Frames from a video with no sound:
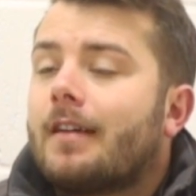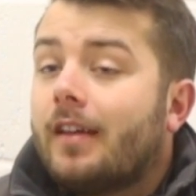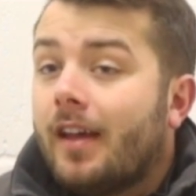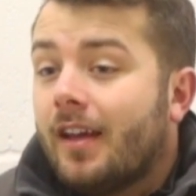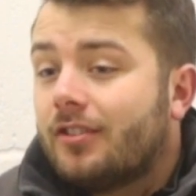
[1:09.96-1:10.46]

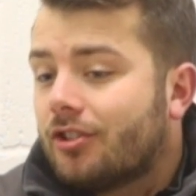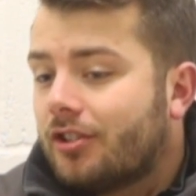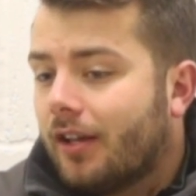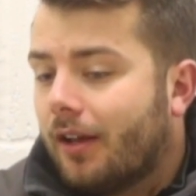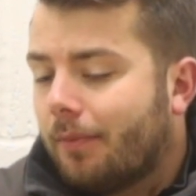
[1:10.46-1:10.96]
Yeah,
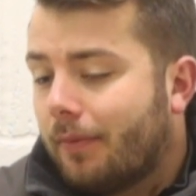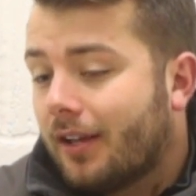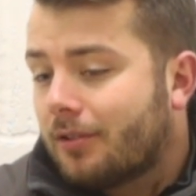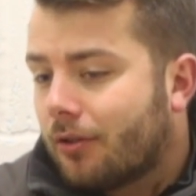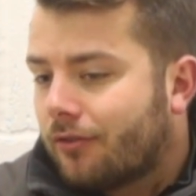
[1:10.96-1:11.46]
but
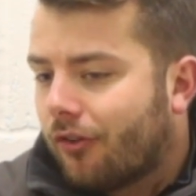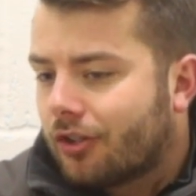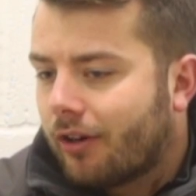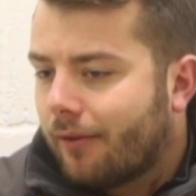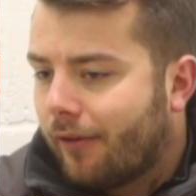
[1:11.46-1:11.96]
that's the most
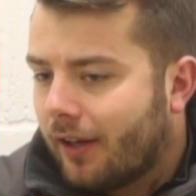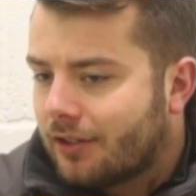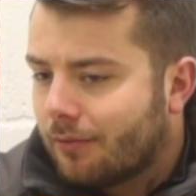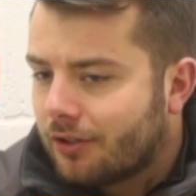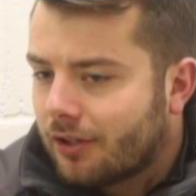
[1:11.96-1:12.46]
frustrating thing,
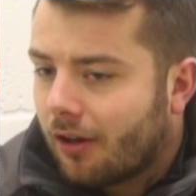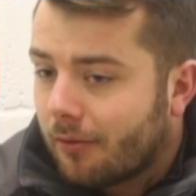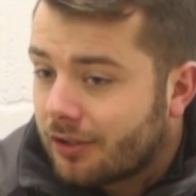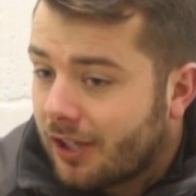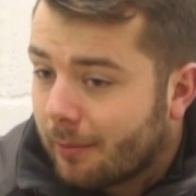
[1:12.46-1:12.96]
is it was
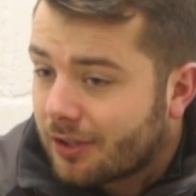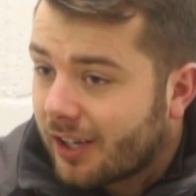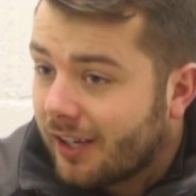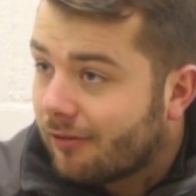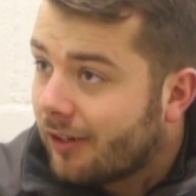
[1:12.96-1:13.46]
our silly
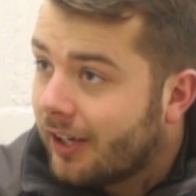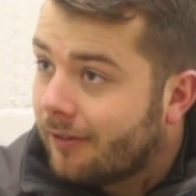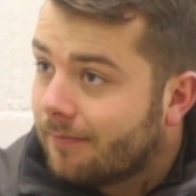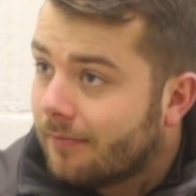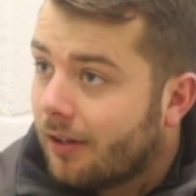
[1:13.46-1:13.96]
mistake
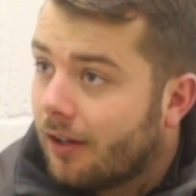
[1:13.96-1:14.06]
really.